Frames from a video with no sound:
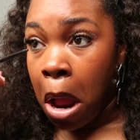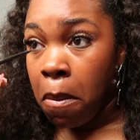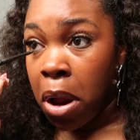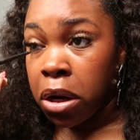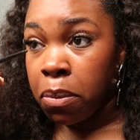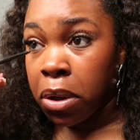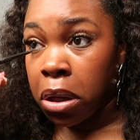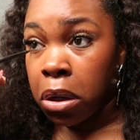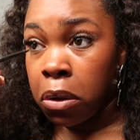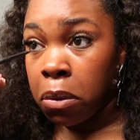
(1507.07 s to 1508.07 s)
I'm about to
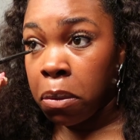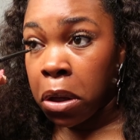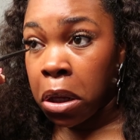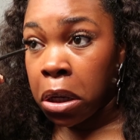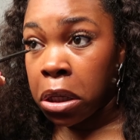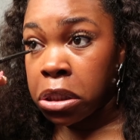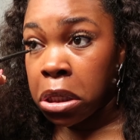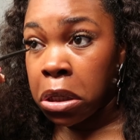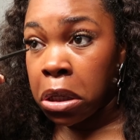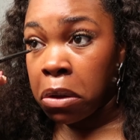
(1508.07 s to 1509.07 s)
put a little bit of this
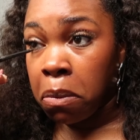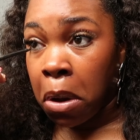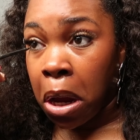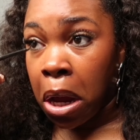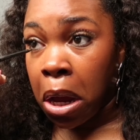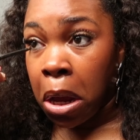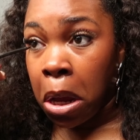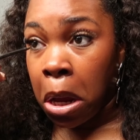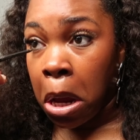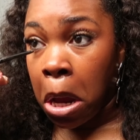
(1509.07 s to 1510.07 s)
underneath my eye.